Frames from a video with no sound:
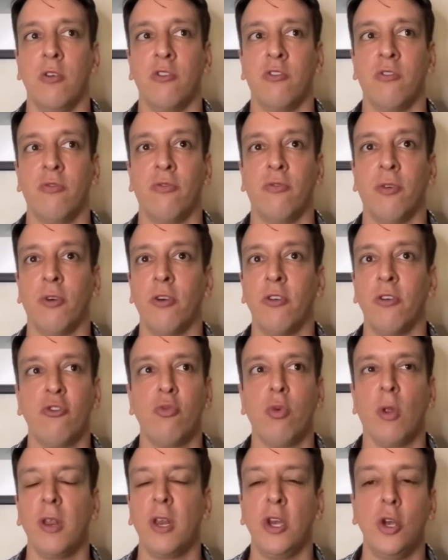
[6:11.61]
is
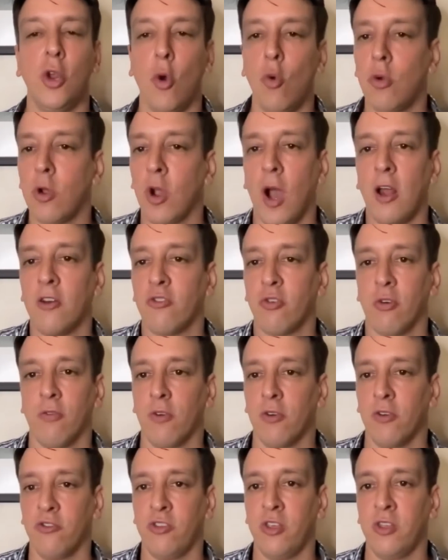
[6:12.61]
virtually no
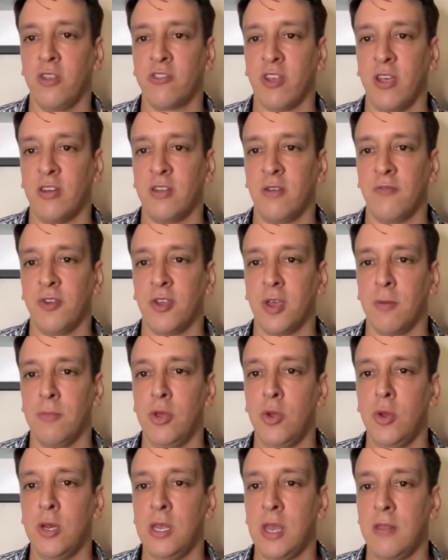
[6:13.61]
controversy in the scientific
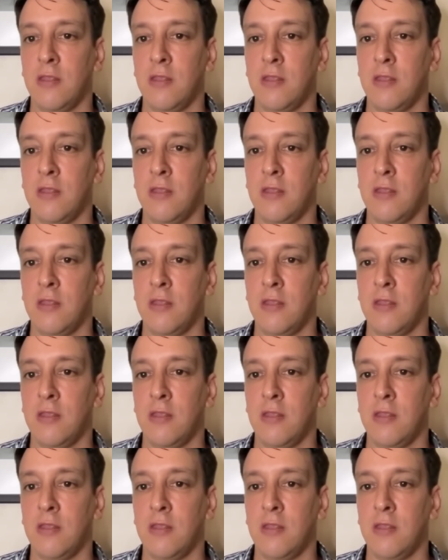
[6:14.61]
community,